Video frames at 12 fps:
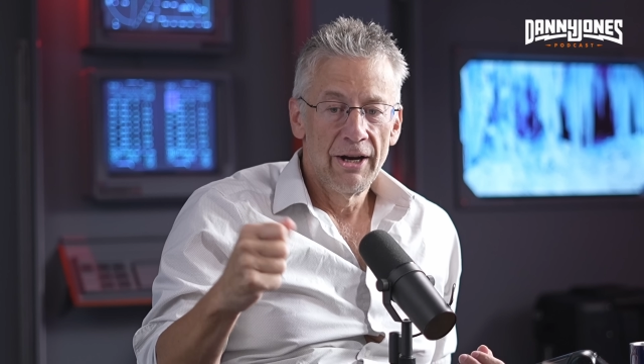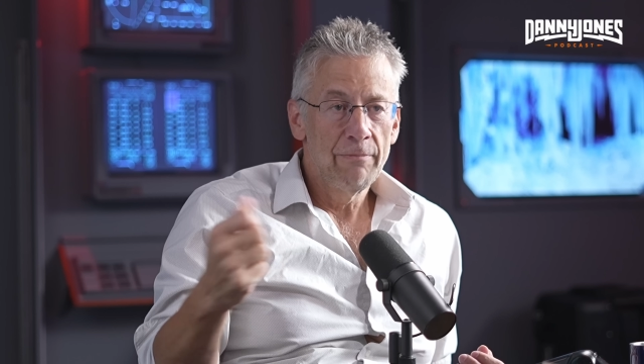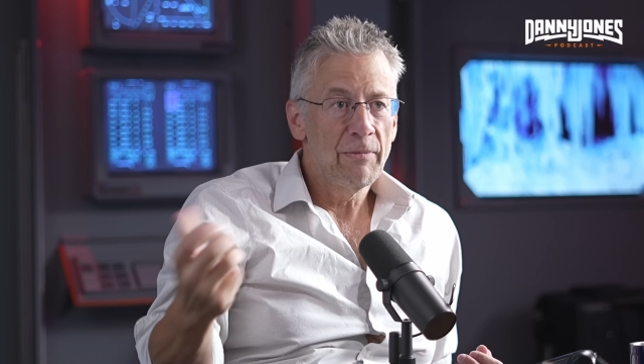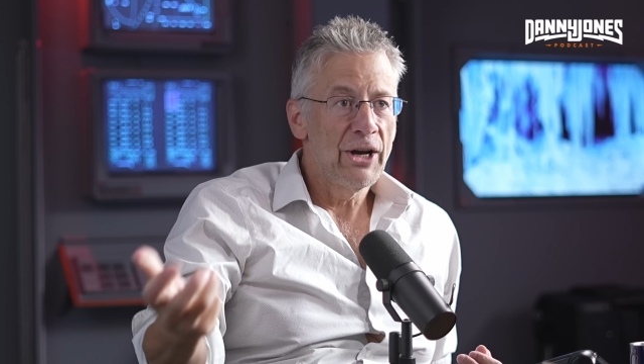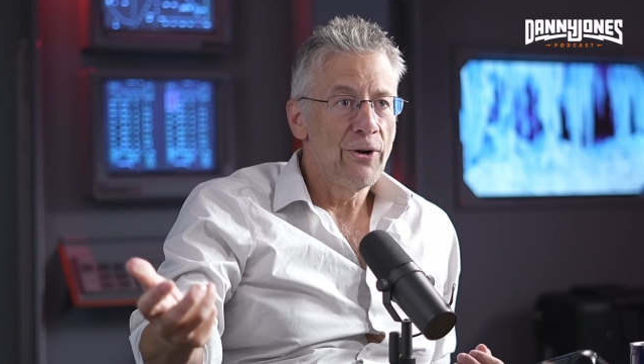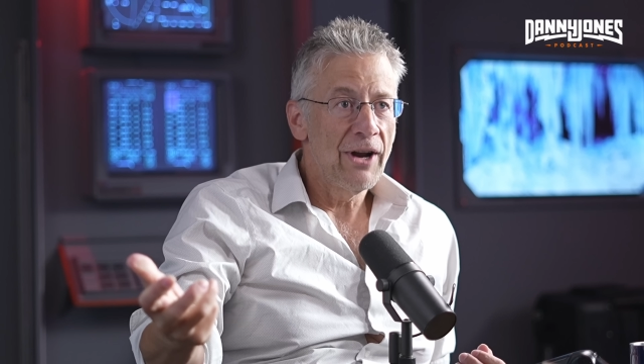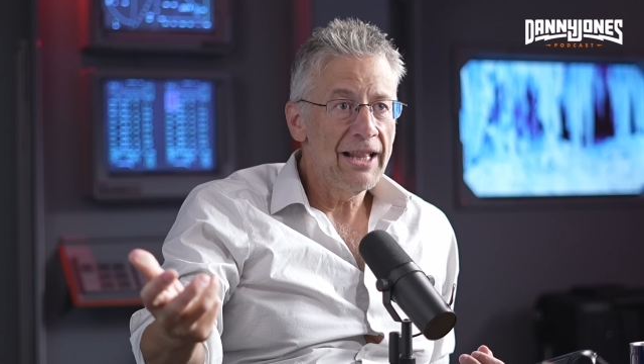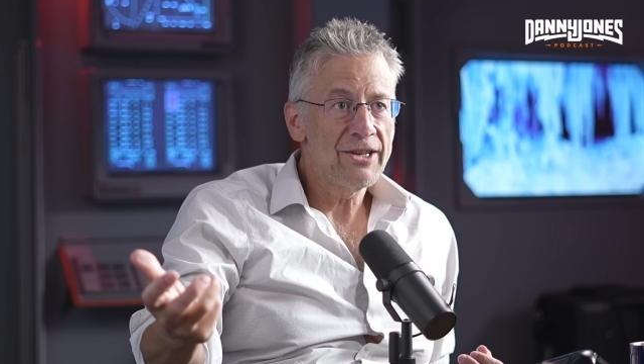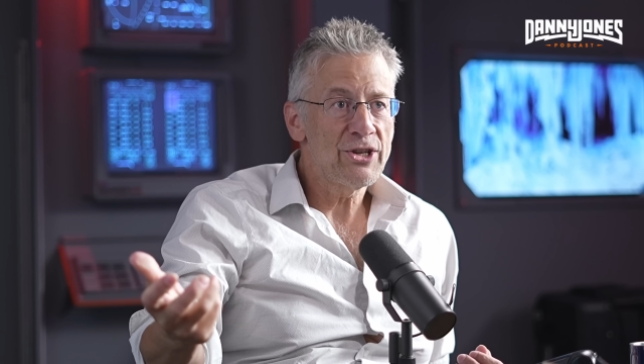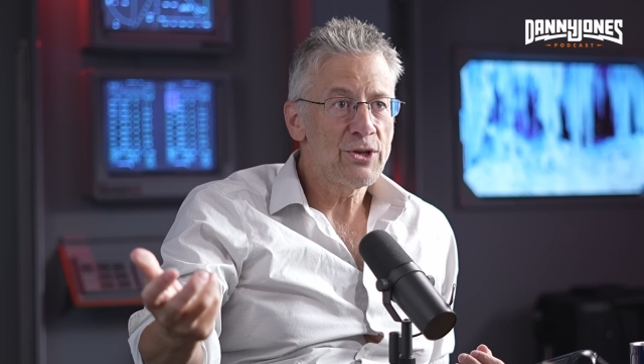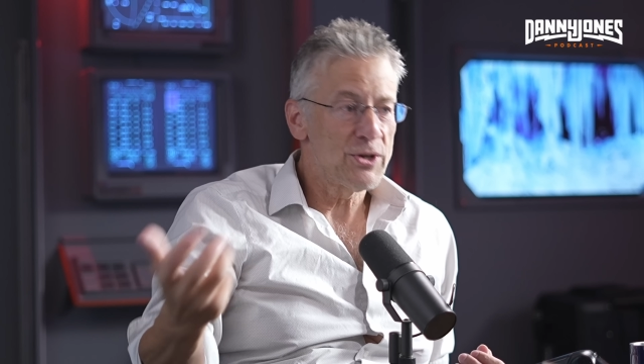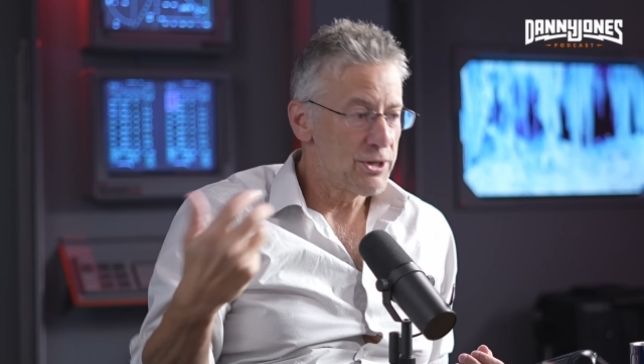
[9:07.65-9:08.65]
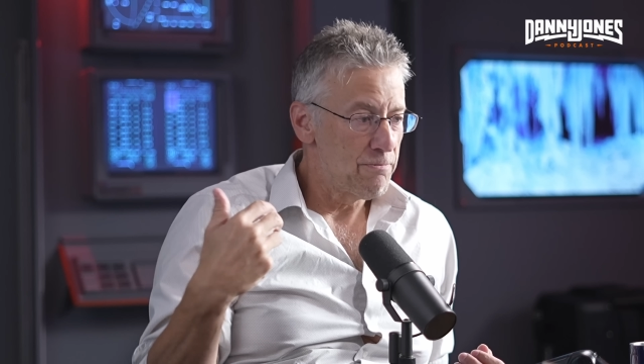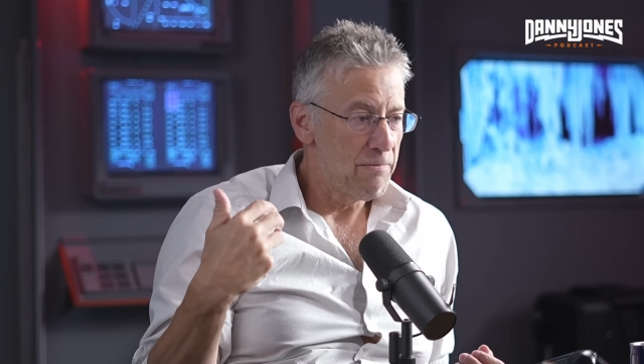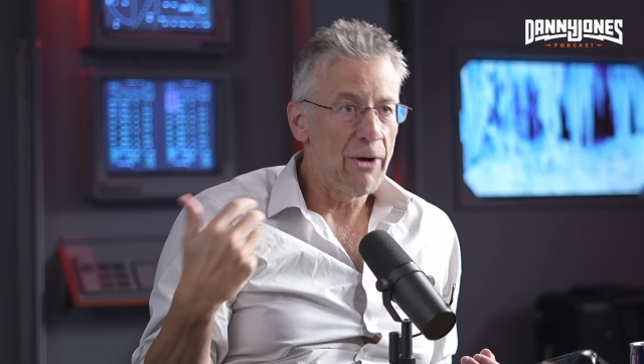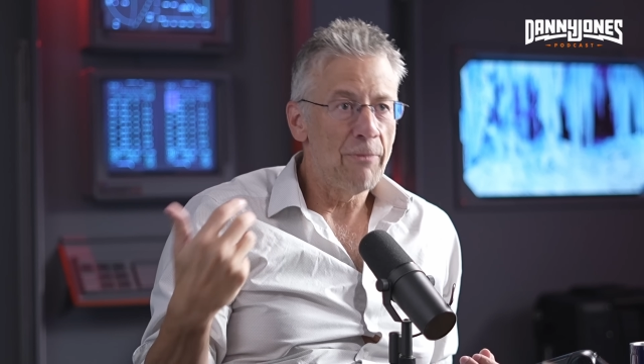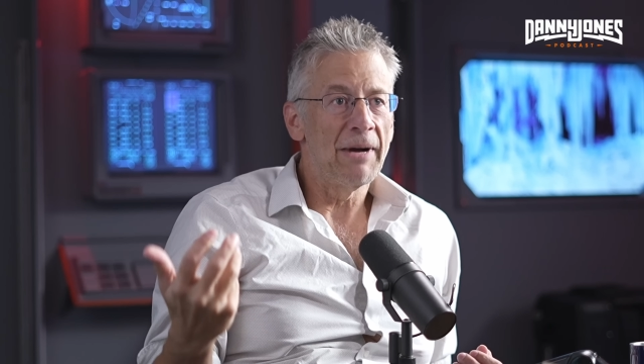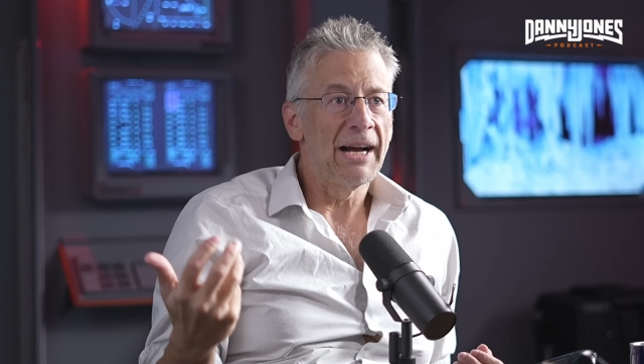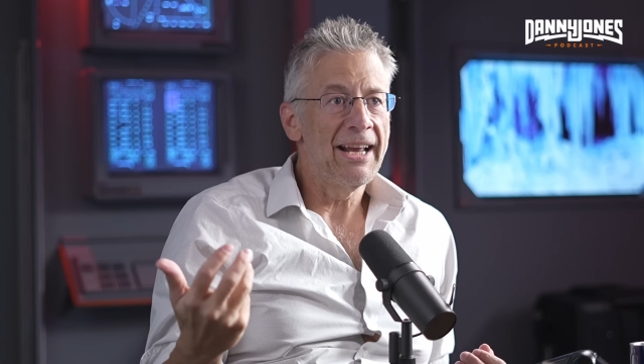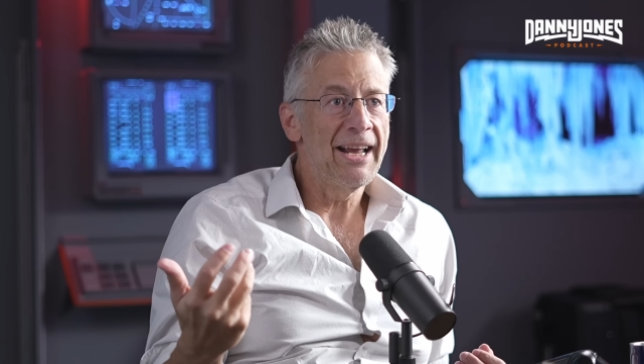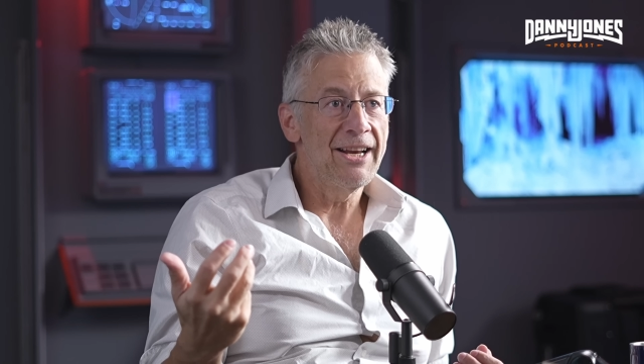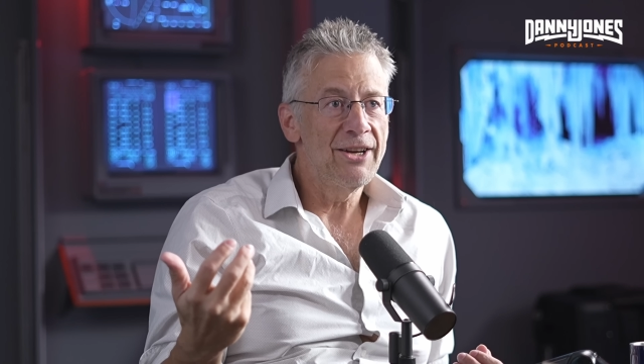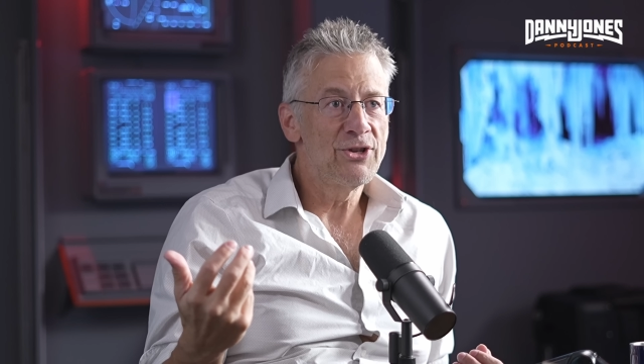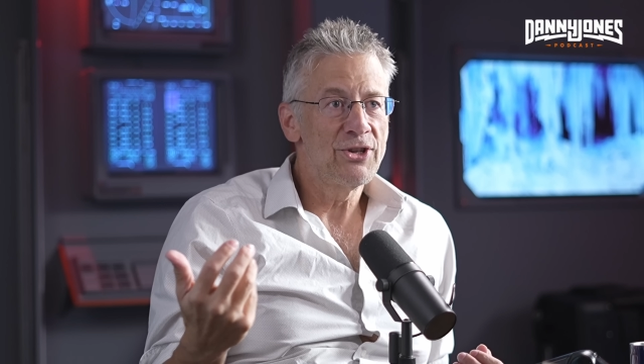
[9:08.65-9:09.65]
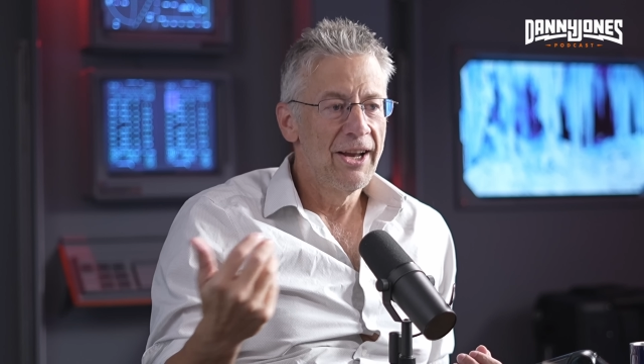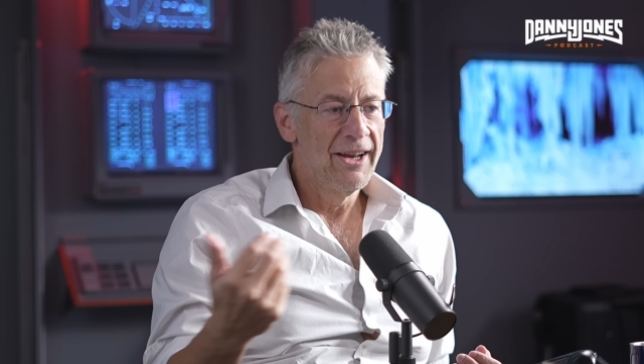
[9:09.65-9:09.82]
My urologist is about my age